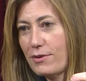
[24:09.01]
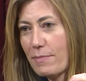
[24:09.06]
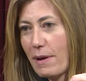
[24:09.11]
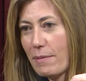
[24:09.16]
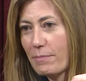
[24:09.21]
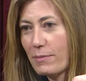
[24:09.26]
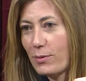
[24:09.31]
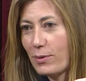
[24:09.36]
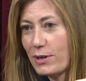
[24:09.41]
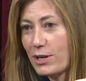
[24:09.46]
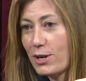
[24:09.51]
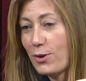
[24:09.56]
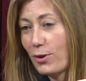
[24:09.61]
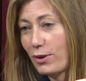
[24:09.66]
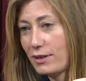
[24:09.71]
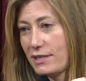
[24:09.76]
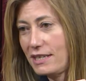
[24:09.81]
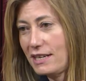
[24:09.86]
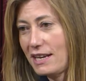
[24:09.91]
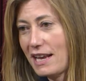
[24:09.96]
remember when New
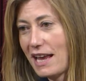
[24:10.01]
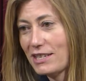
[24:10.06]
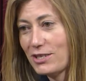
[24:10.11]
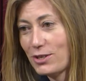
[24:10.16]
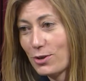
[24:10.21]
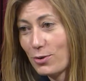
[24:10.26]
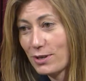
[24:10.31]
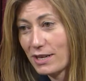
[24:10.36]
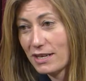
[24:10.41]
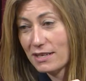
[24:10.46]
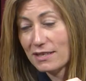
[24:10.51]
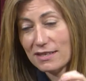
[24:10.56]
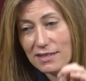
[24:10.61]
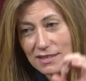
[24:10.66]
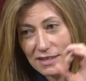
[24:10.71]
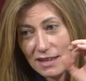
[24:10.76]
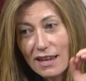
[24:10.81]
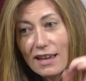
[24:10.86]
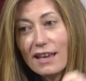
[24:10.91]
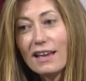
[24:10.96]
York City had tokens,